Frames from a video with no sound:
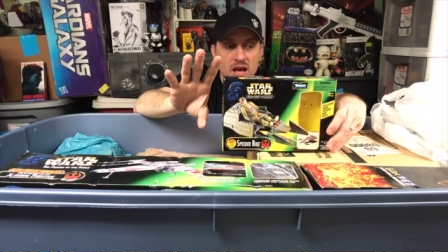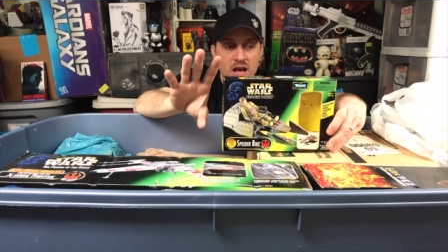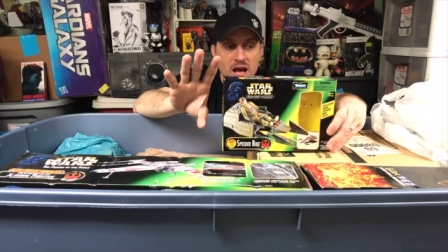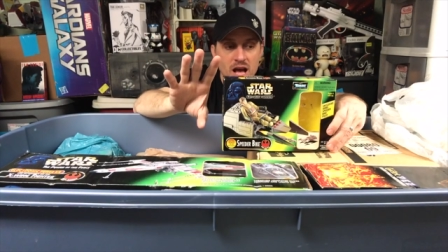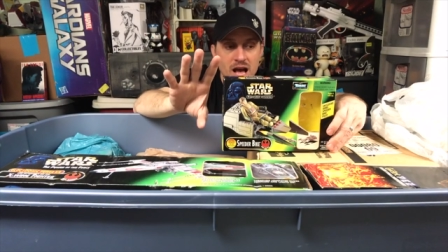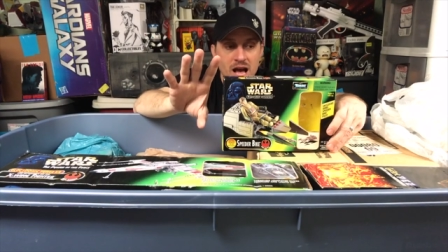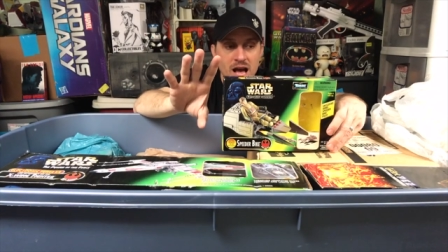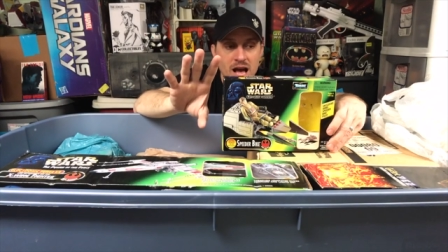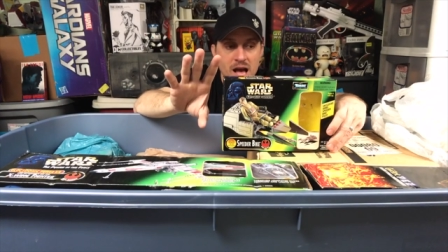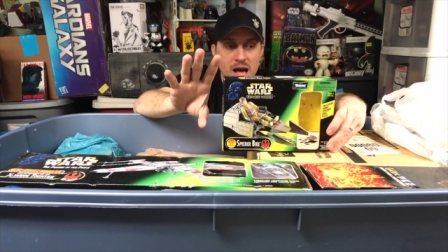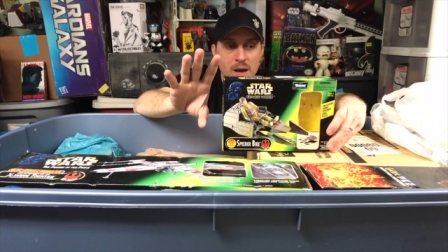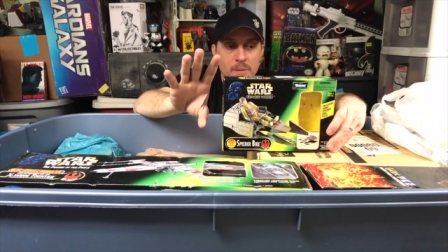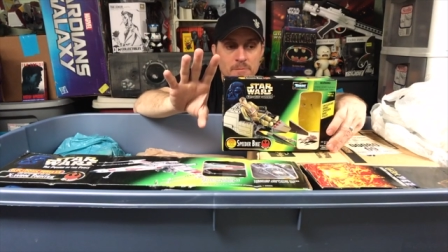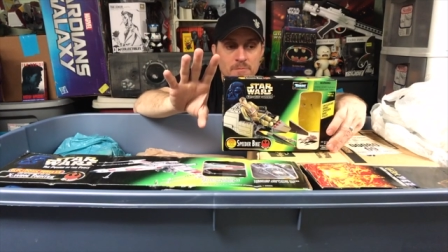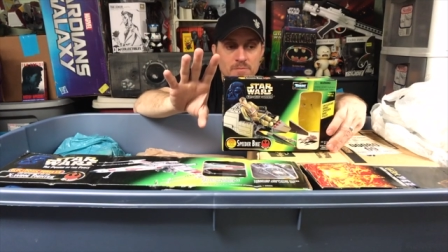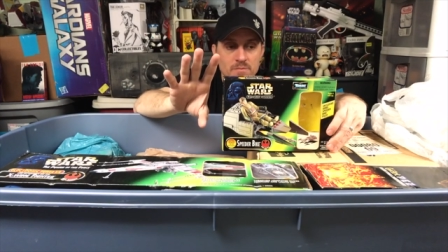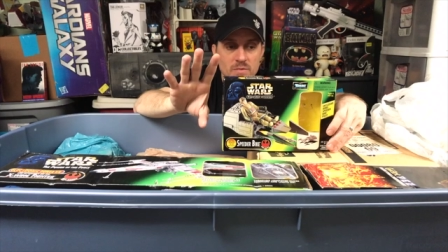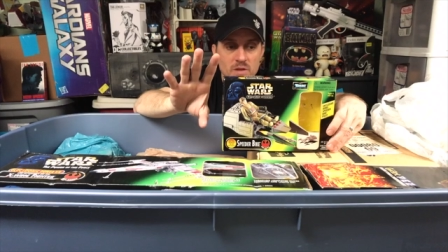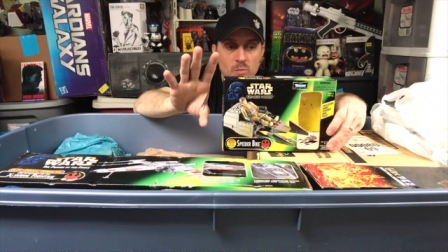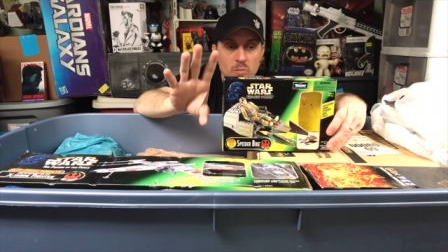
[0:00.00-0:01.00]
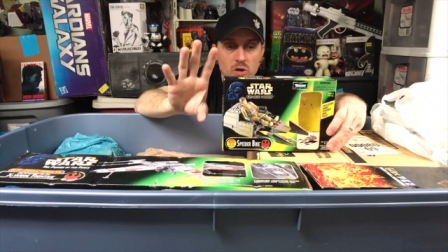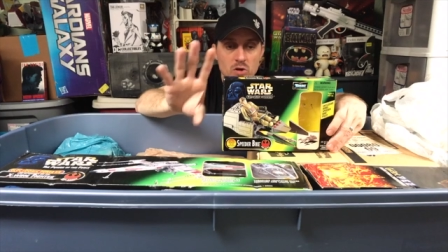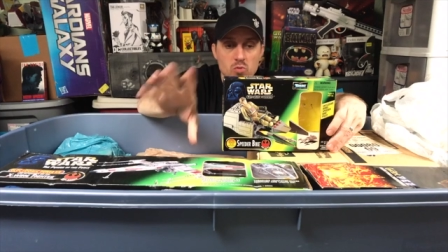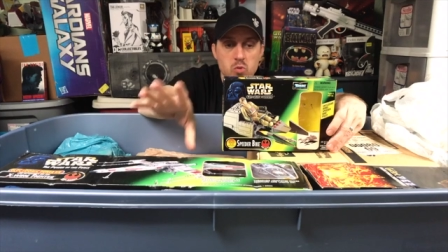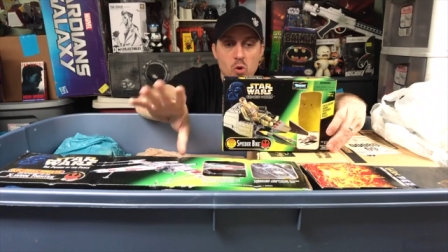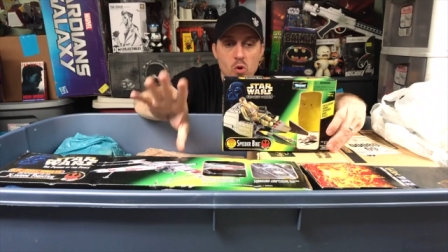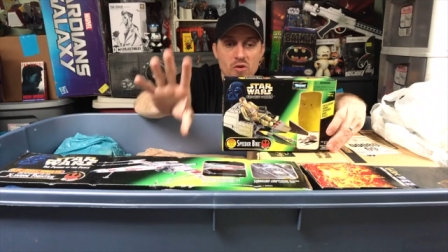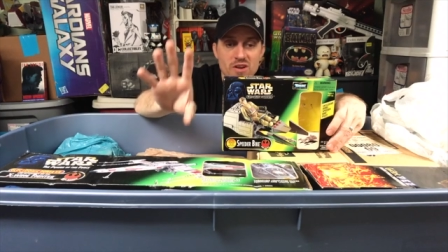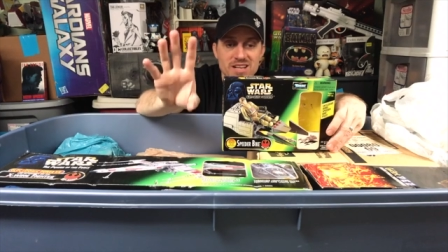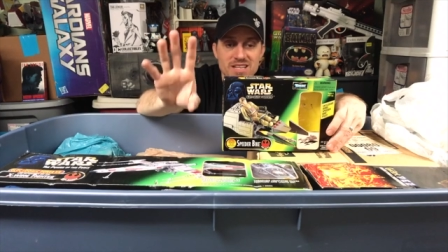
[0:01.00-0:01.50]

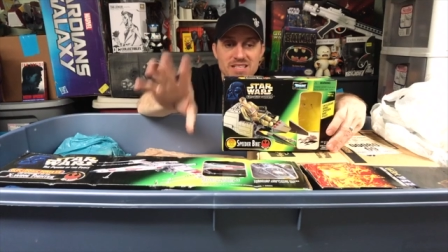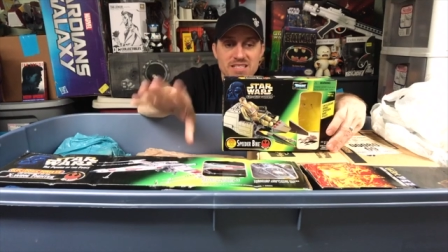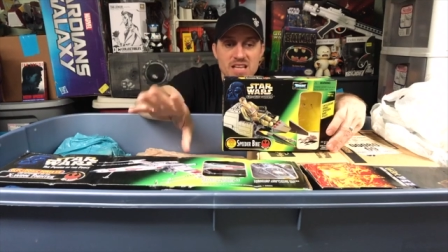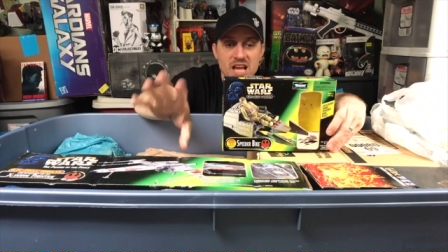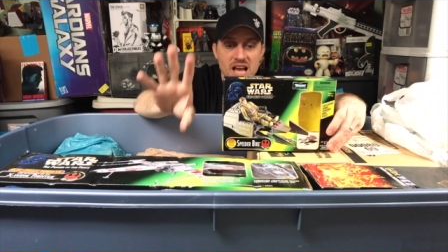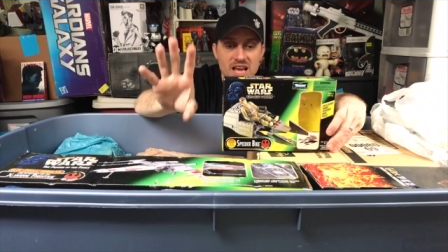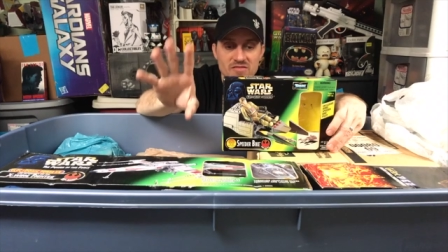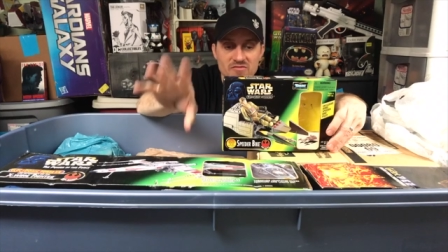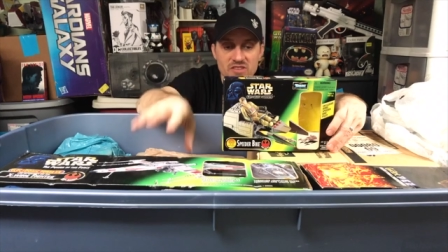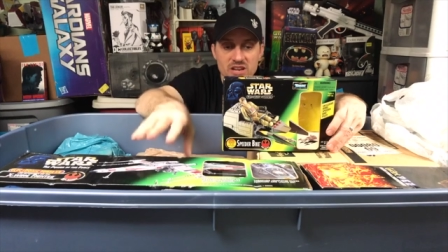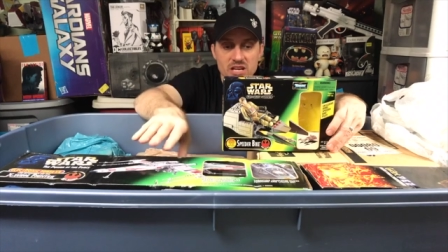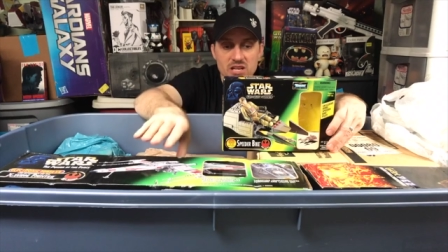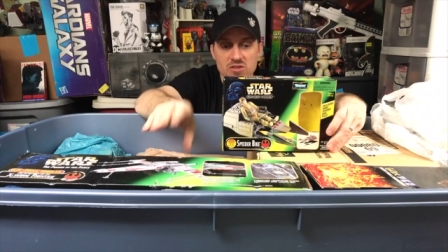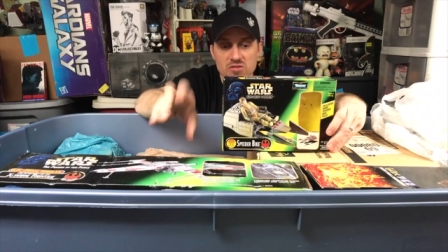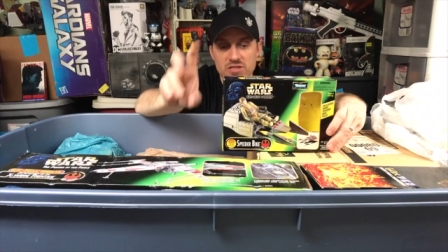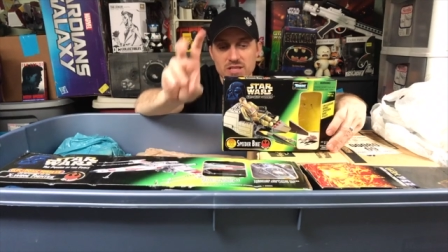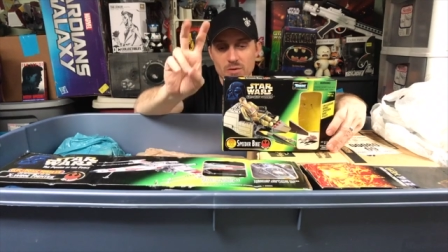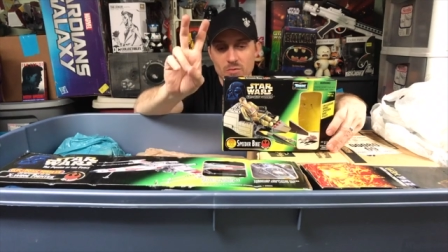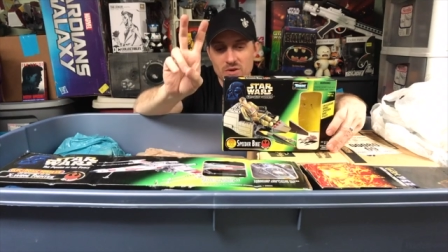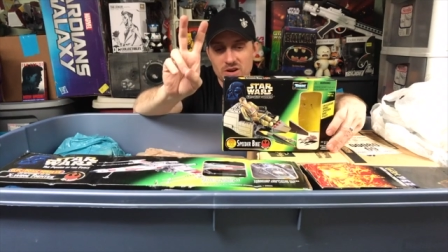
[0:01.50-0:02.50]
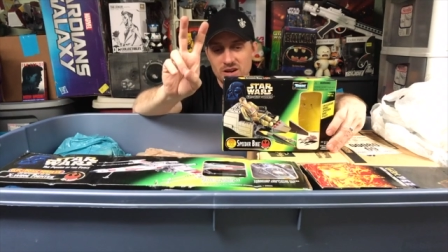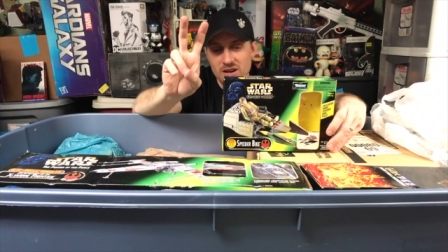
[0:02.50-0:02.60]
McQuarrie designed vehicles that were